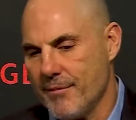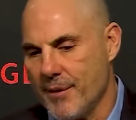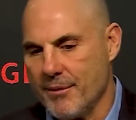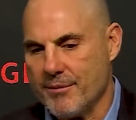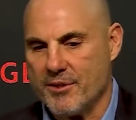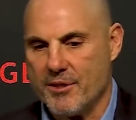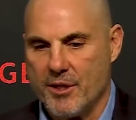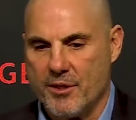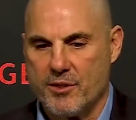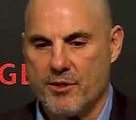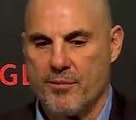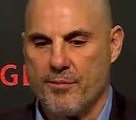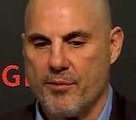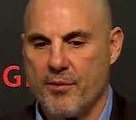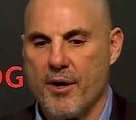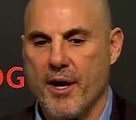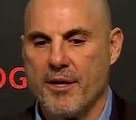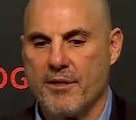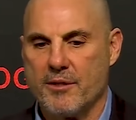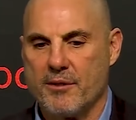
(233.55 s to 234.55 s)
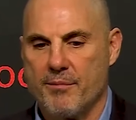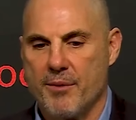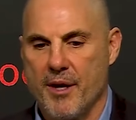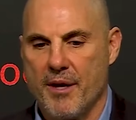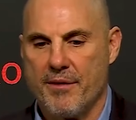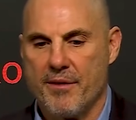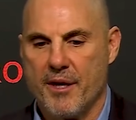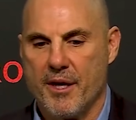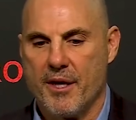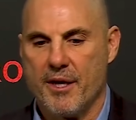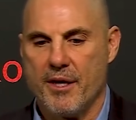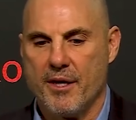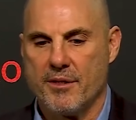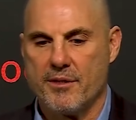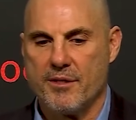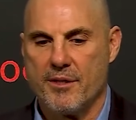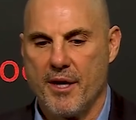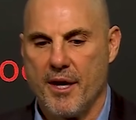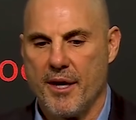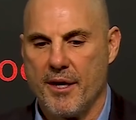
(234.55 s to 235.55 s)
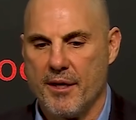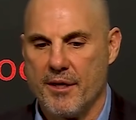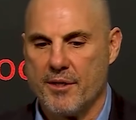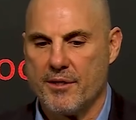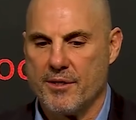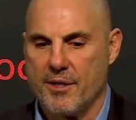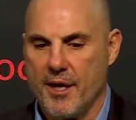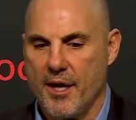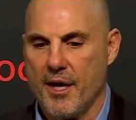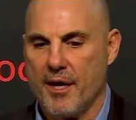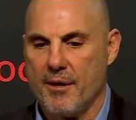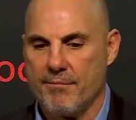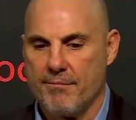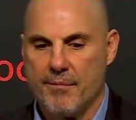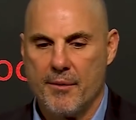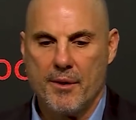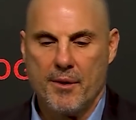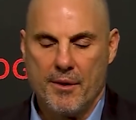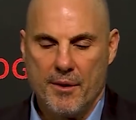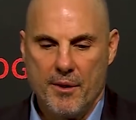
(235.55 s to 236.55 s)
I'd say surprises, but I think he's taken his game